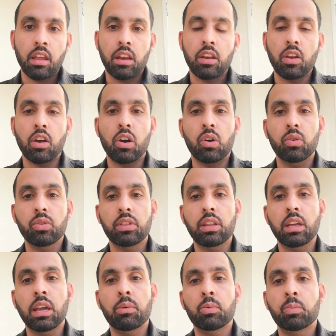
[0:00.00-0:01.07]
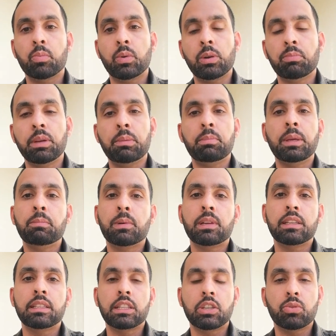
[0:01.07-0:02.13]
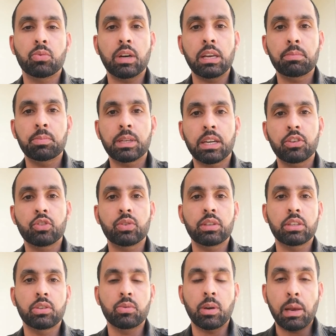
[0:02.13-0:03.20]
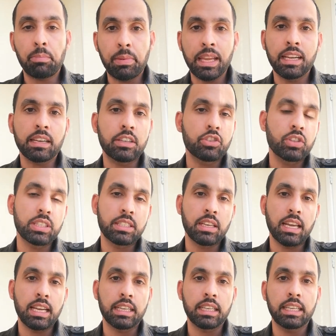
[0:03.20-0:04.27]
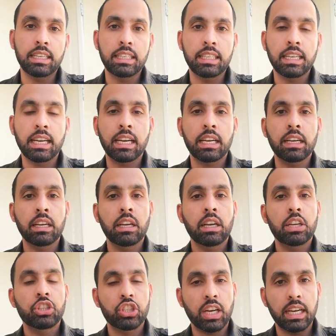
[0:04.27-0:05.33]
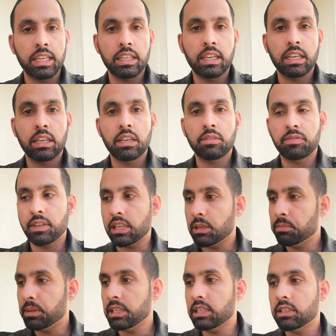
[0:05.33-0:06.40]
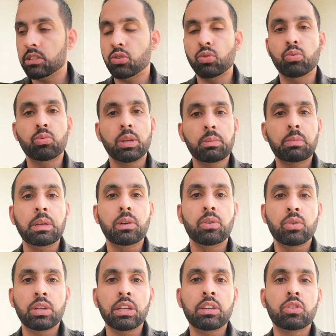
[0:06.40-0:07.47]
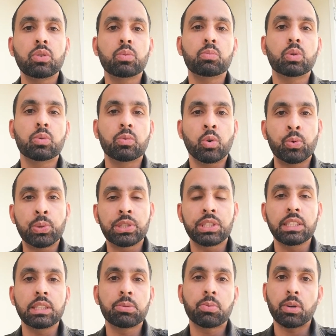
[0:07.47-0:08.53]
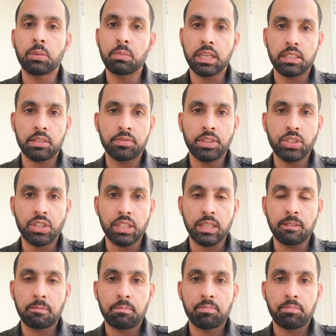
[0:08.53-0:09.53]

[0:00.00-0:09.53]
Now, there will be people in the developing countries like India, China, Philippines, who will be looking to move overseas for a better future.